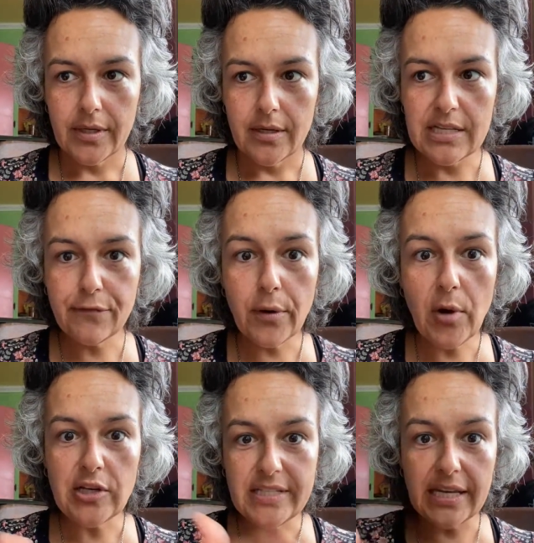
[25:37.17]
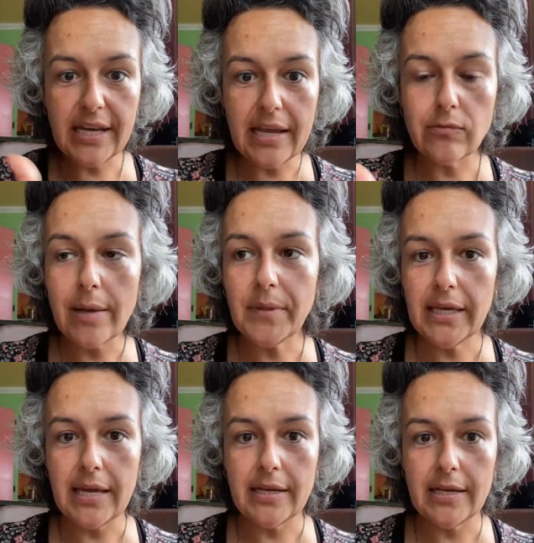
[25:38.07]
It's from our DNA
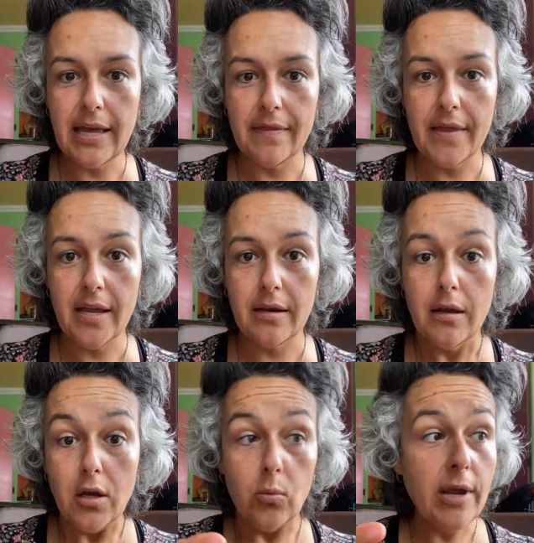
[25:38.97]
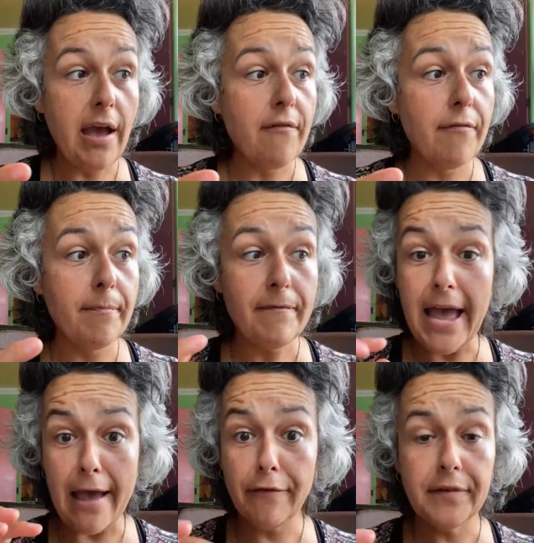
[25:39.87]
replicating, and then we have
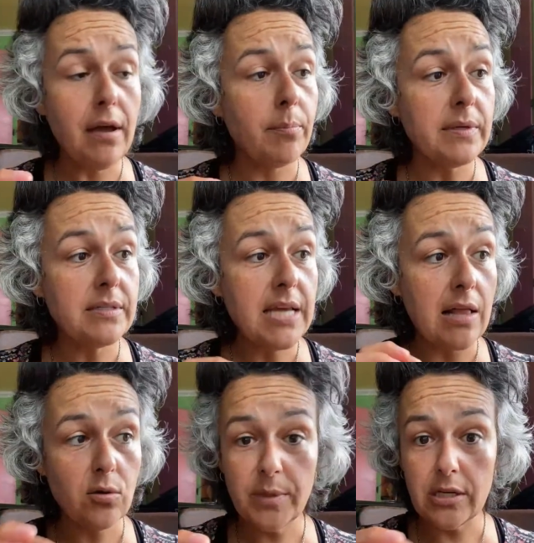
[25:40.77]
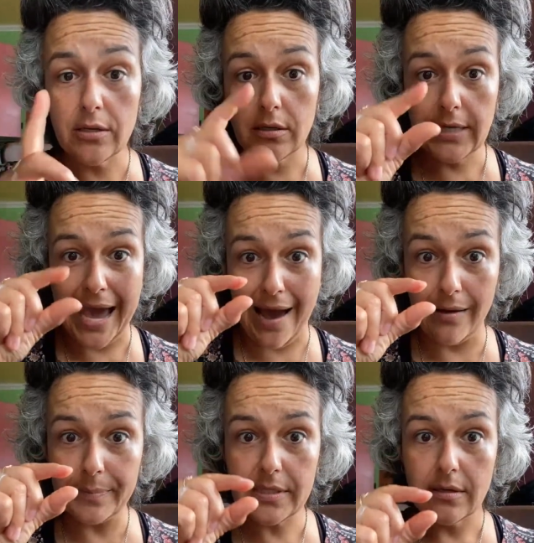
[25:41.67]
effed up telomere
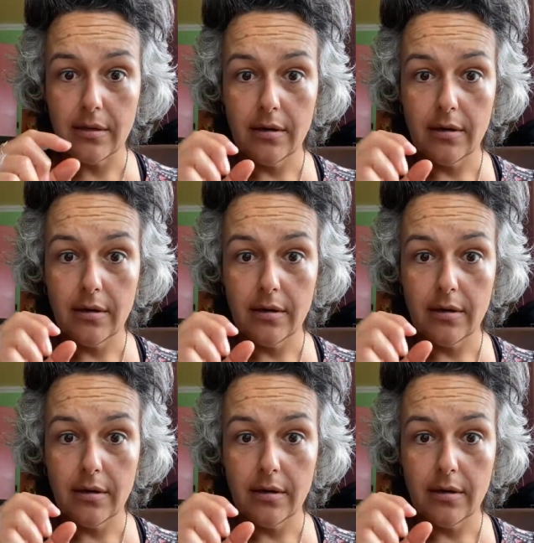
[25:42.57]
caps